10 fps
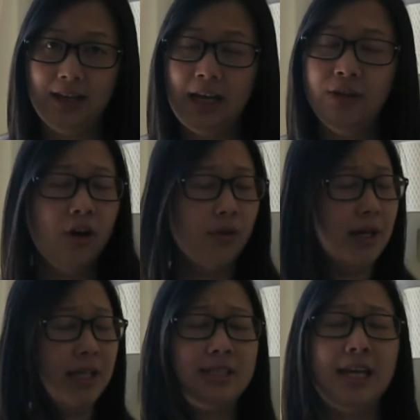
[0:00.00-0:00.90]
I know
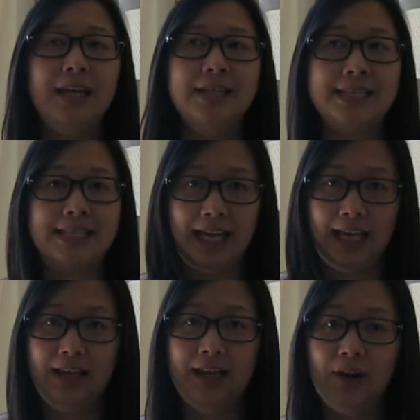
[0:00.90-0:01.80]
it's
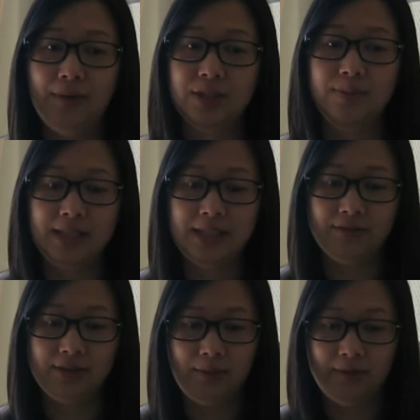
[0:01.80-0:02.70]
insane how
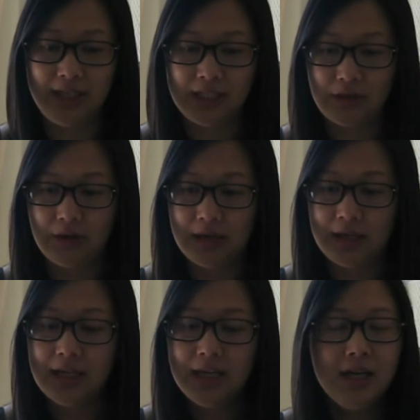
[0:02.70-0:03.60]
expensive some of these
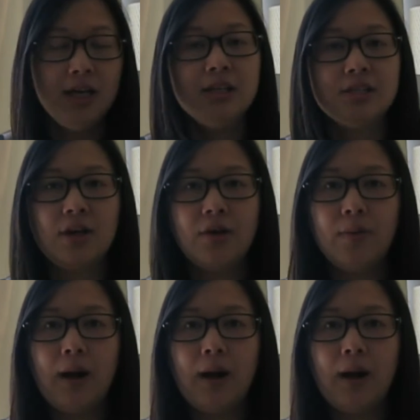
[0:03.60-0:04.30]
are. So